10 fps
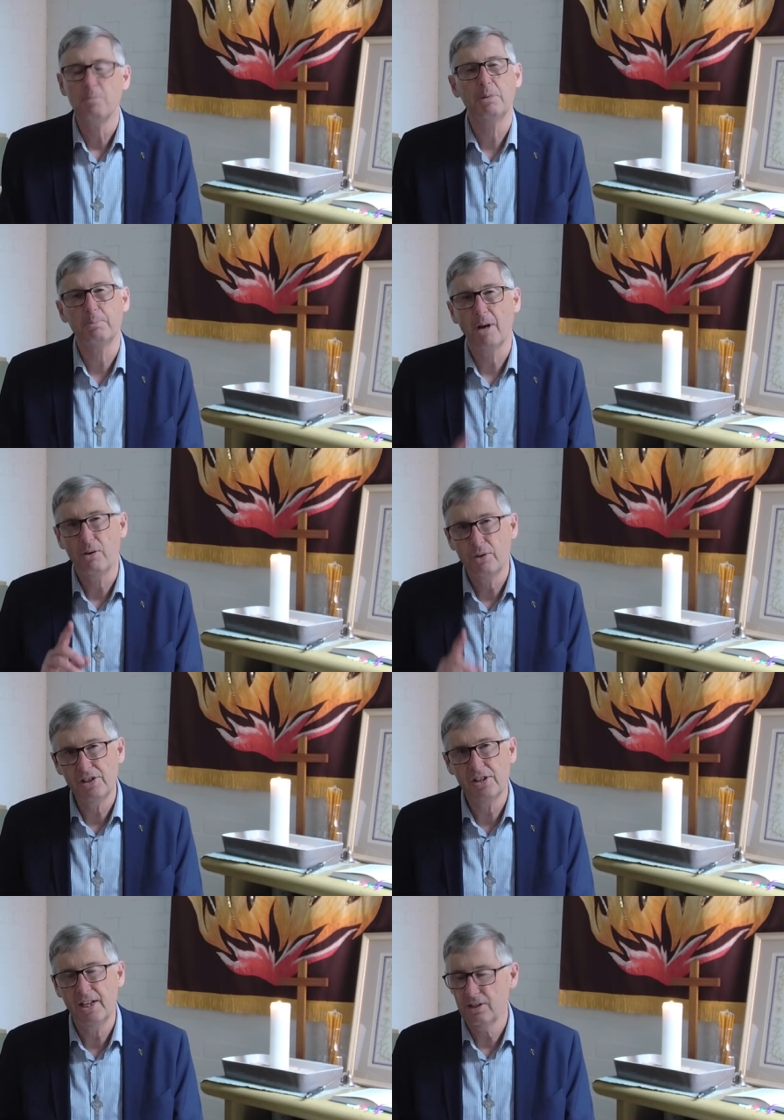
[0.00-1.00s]
But by
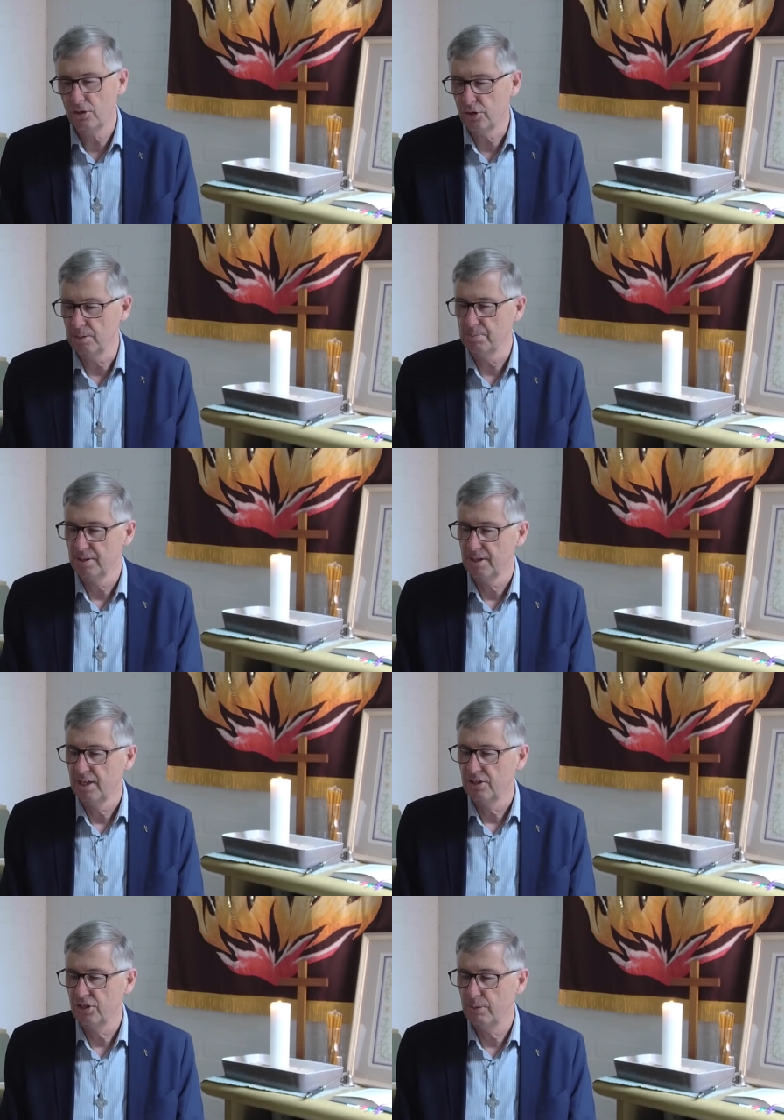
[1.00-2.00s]
risking the trip,
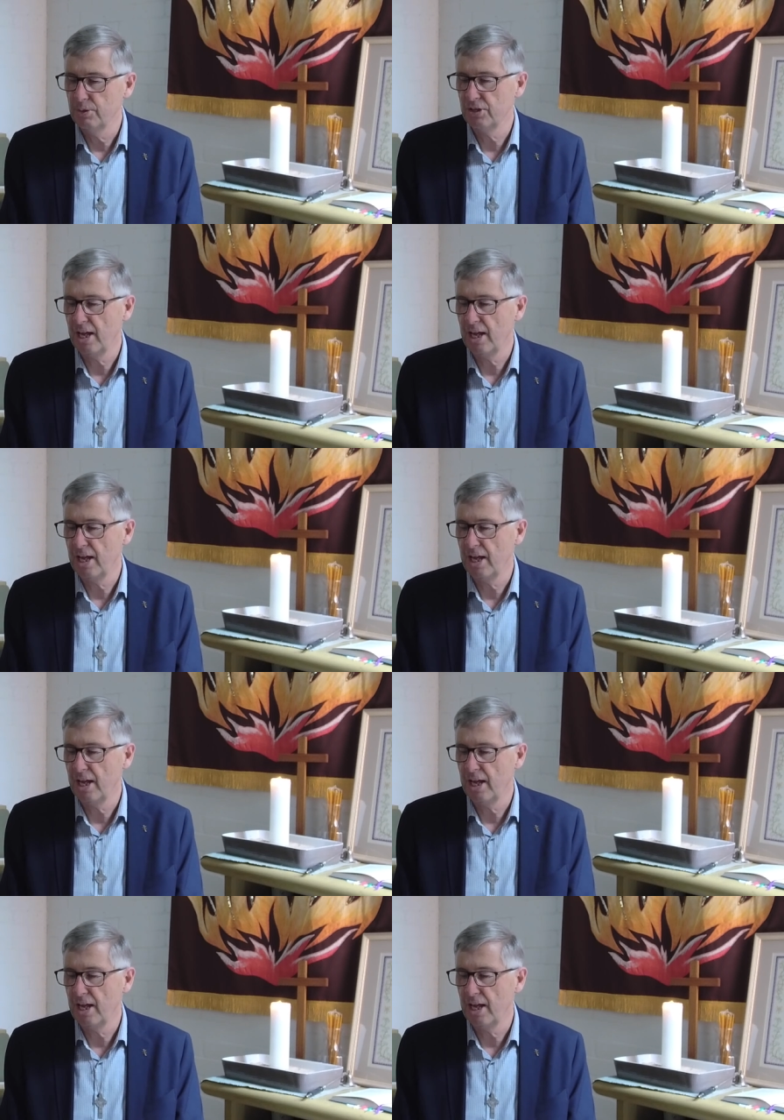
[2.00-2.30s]
she was